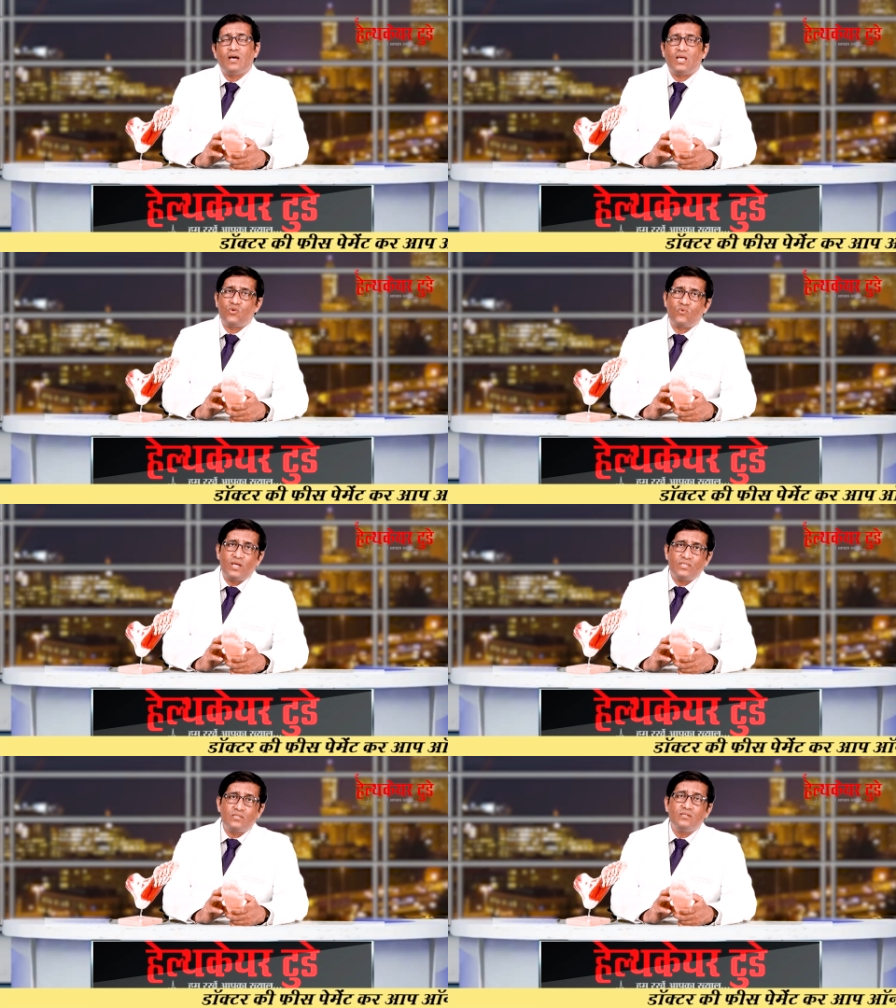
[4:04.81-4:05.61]

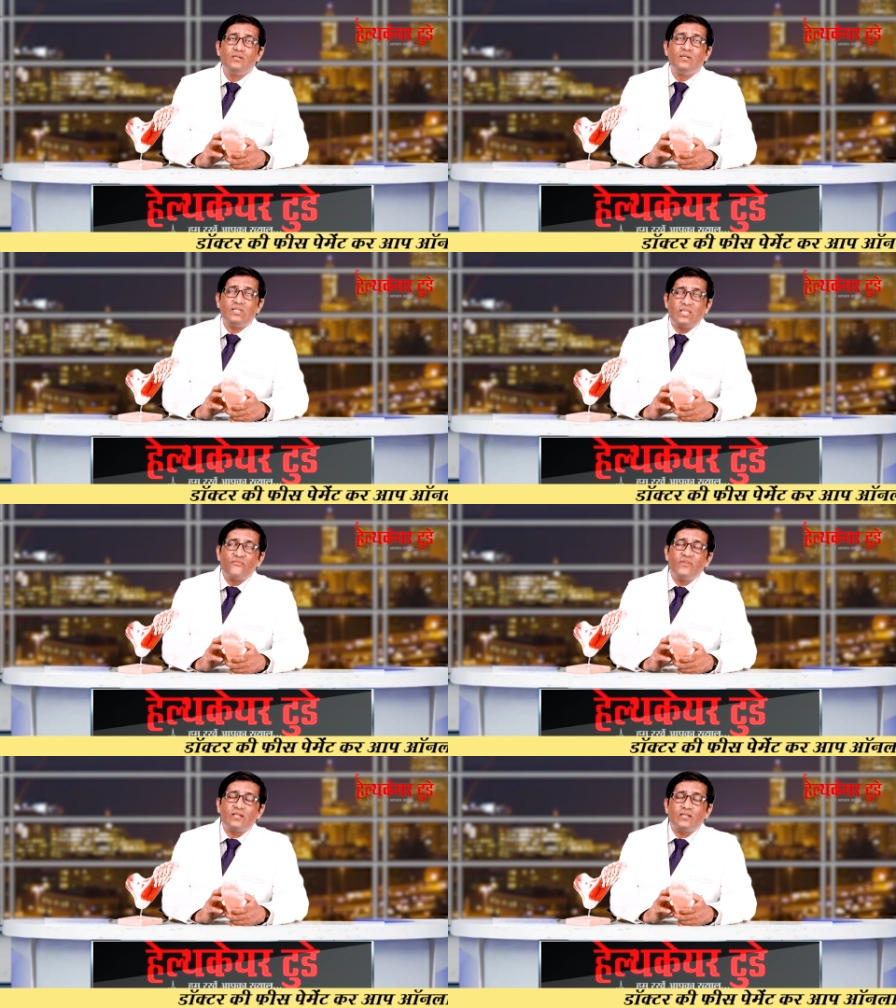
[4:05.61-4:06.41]
Otherwise,
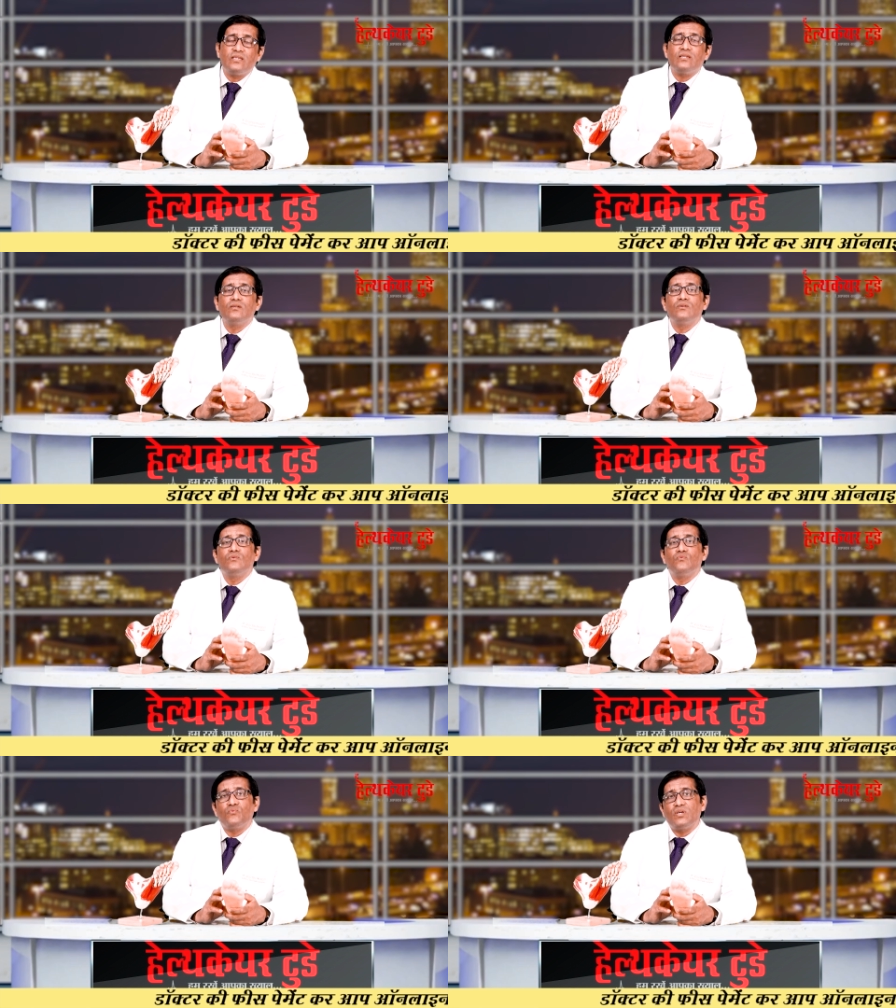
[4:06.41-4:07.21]
definitely
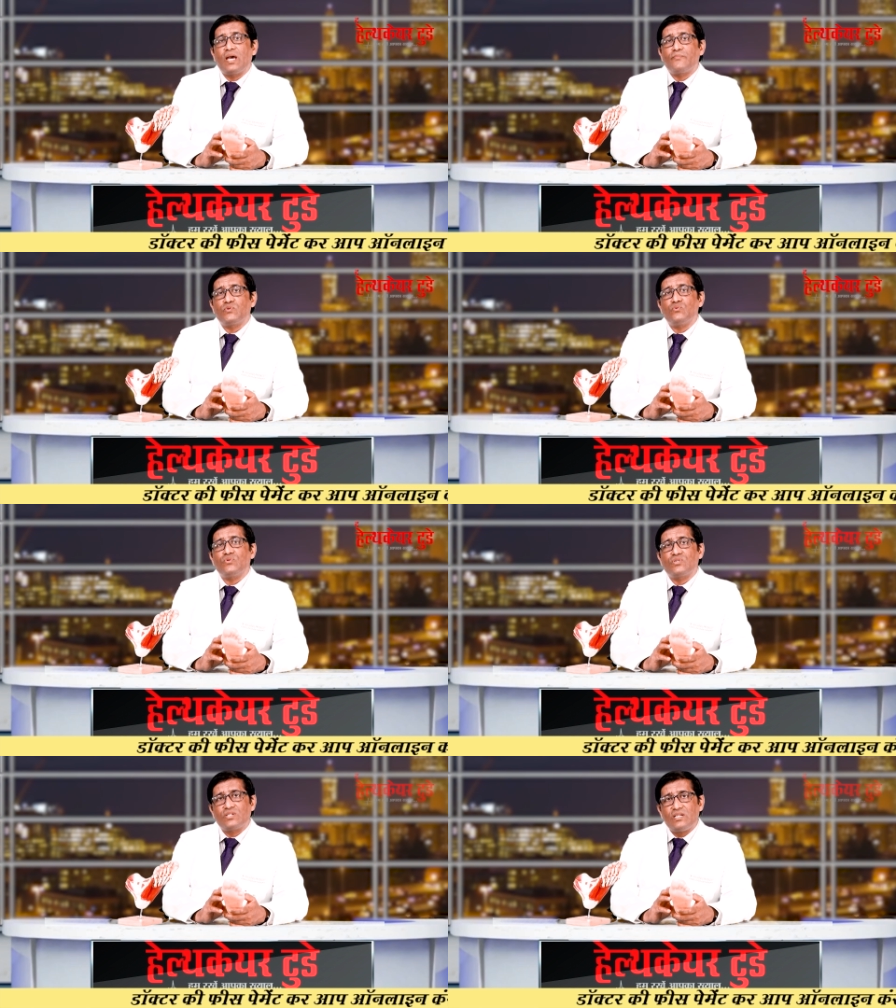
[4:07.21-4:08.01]
we have to
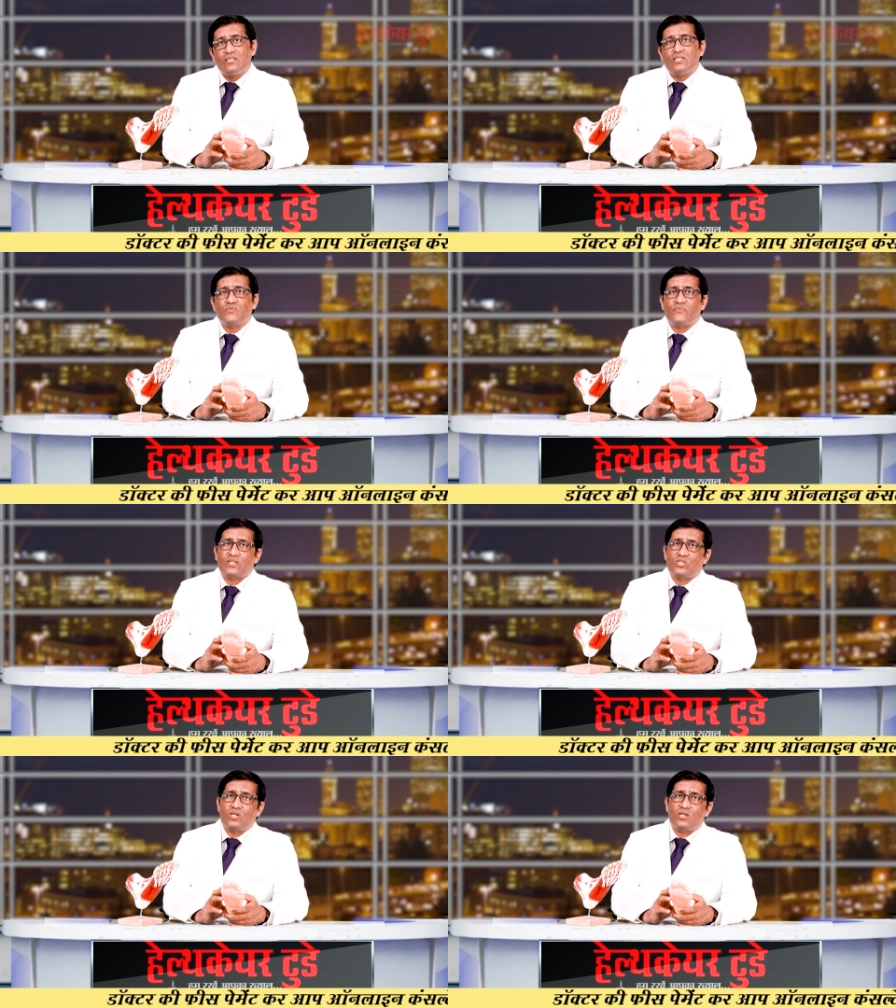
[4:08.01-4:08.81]
treat this
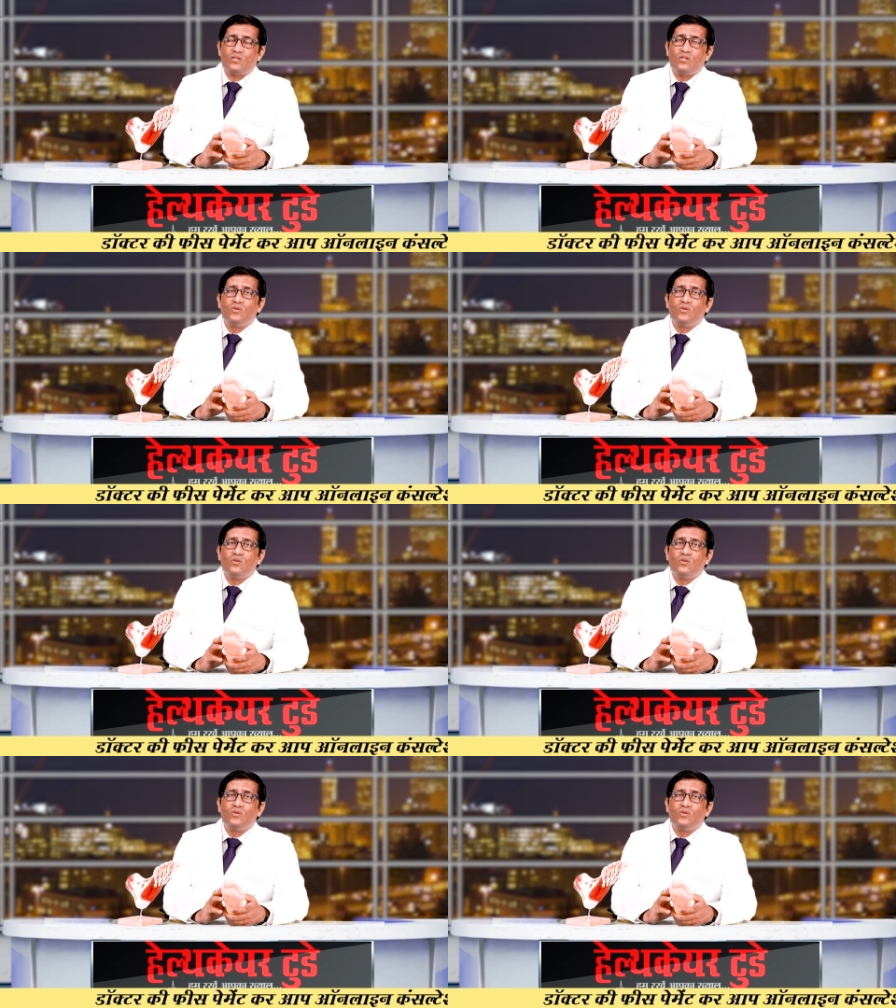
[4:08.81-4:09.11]
fracture